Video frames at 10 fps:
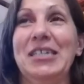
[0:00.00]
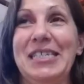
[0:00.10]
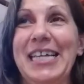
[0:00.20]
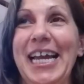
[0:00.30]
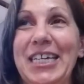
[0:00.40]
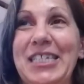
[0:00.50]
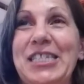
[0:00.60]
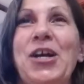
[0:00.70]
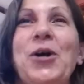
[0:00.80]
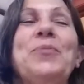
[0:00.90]
to say,
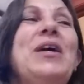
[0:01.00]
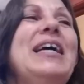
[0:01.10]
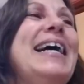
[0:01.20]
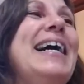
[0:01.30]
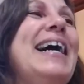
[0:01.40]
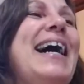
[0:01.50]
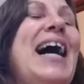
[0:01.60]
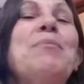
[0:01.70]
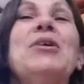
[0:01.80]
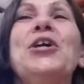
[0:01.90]
so
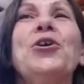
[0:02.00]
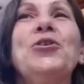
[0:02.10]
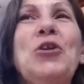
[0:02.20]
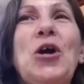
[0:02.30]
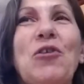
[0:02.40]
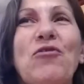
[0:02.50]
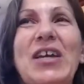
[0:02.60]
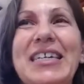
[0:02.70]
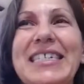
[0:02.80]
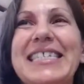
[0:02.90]
I'm a little
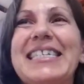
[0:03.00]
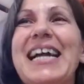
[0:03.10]
nervous.